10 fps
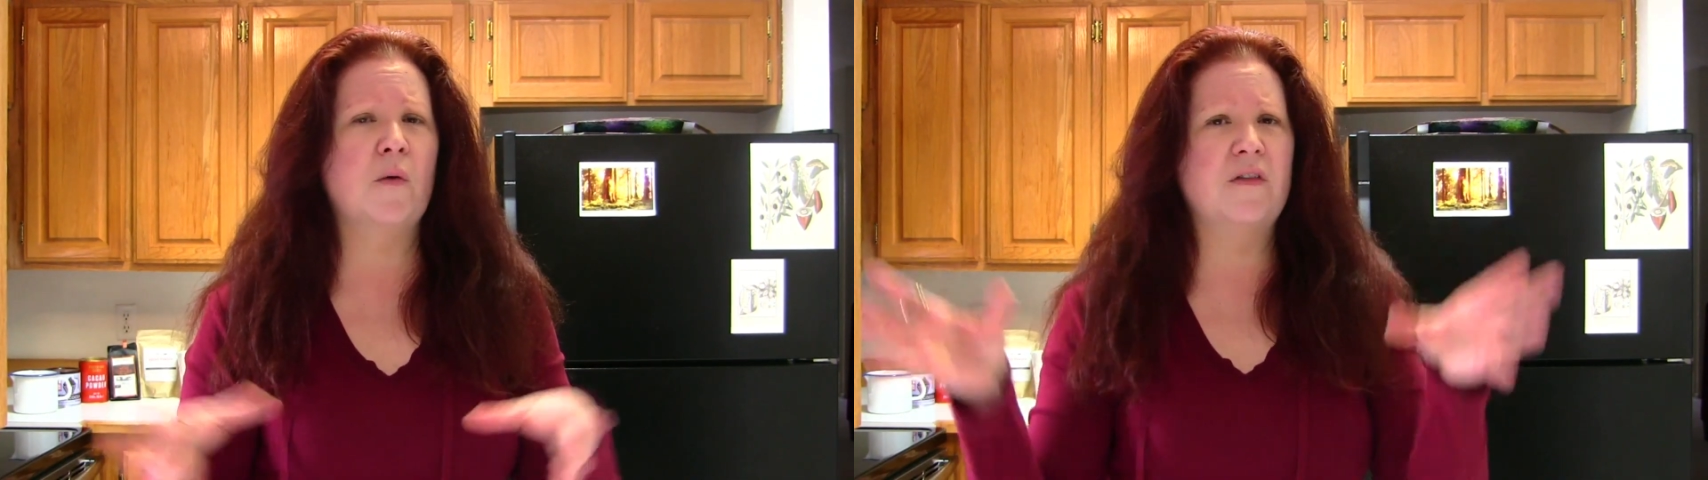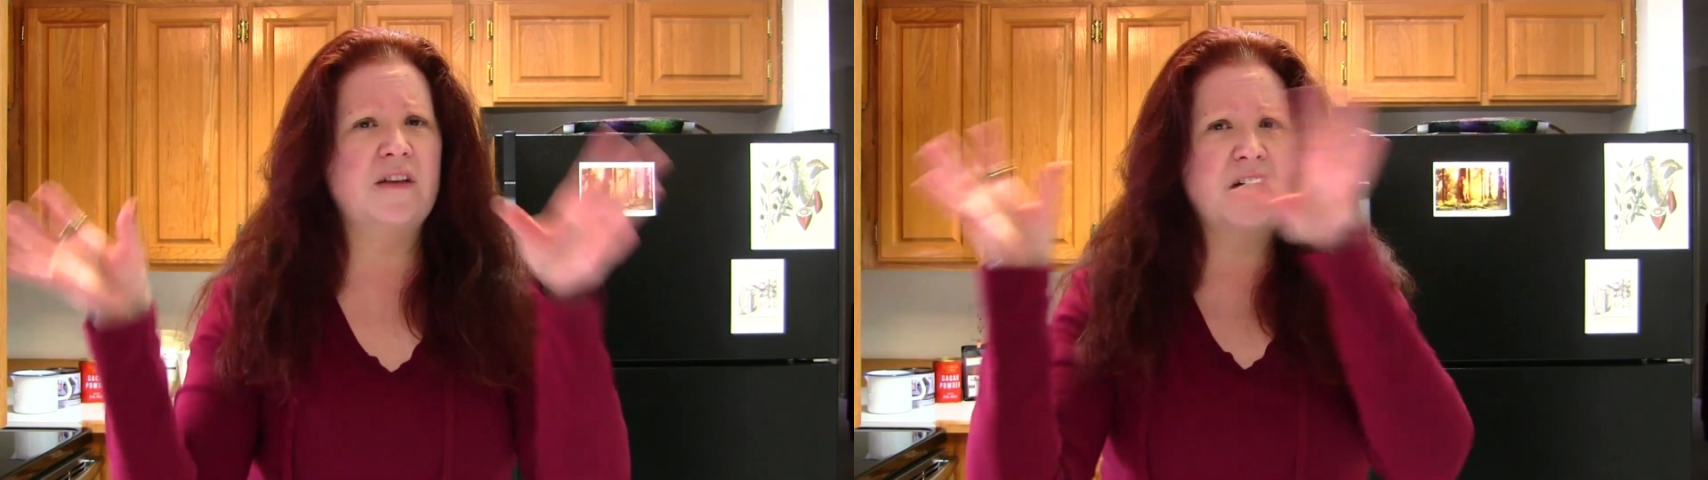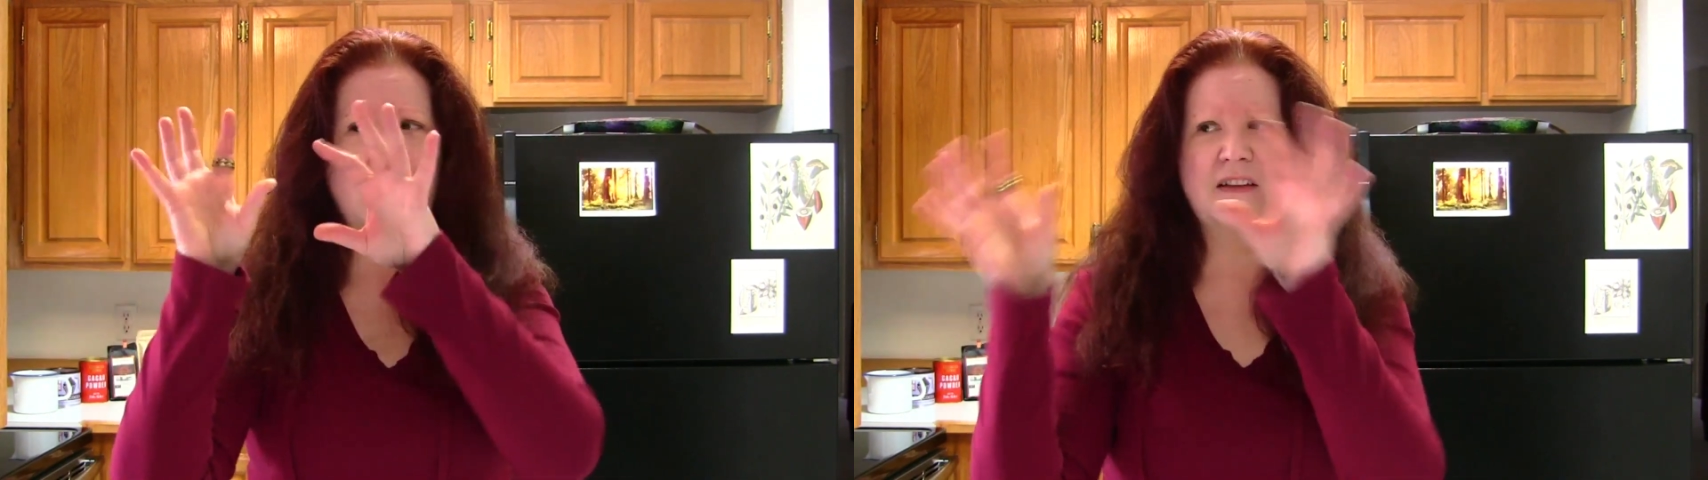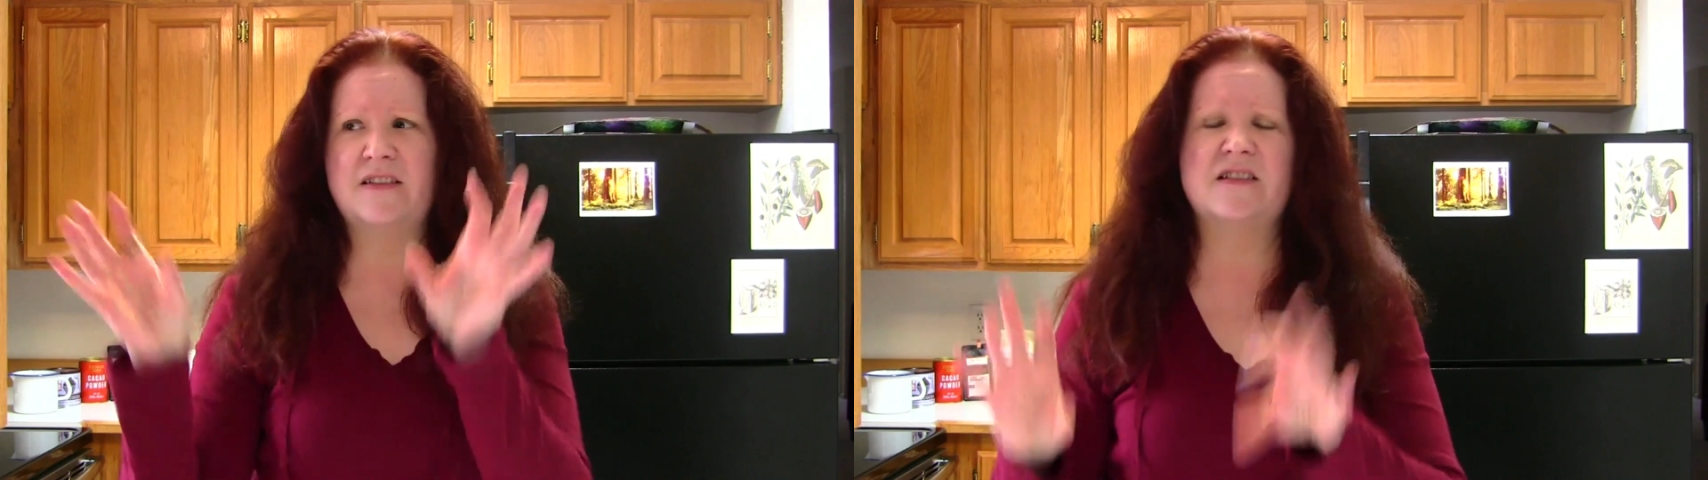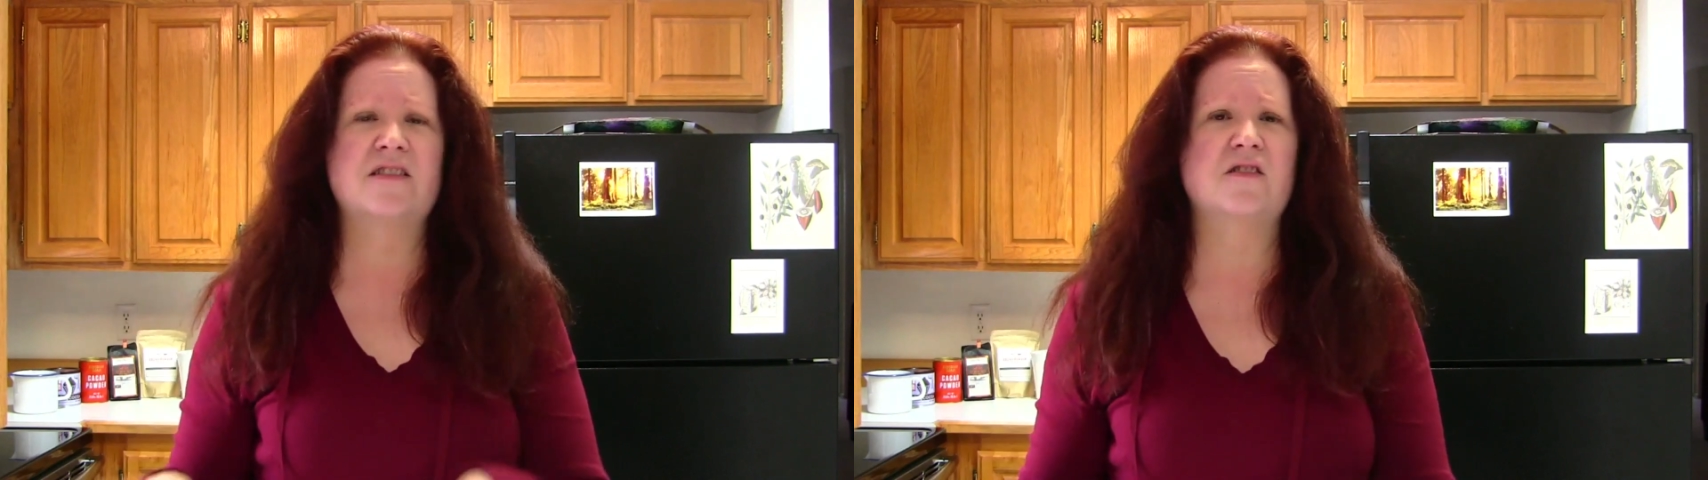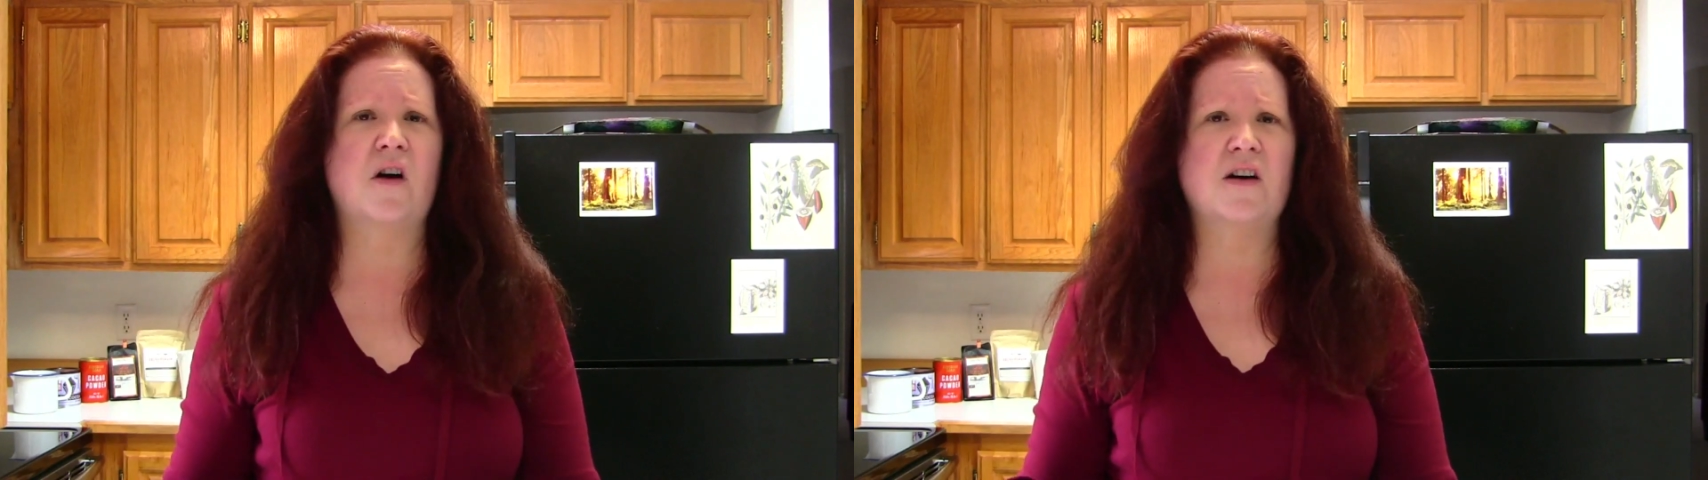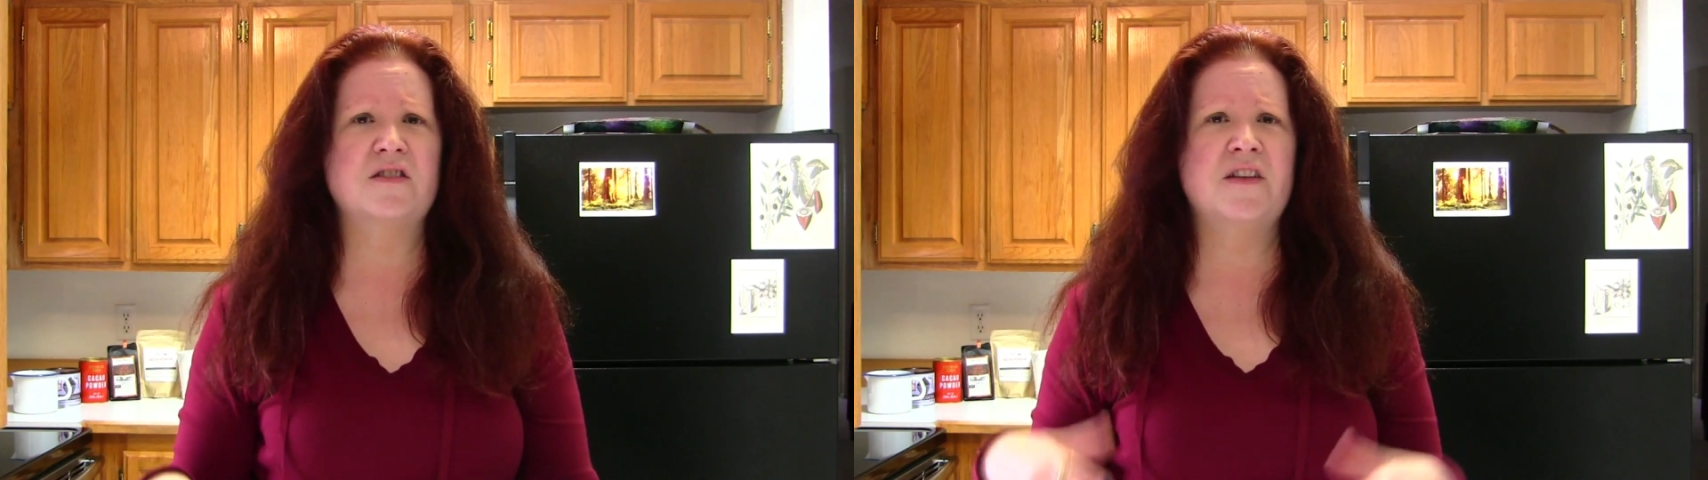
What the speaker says: where they've got like the cigars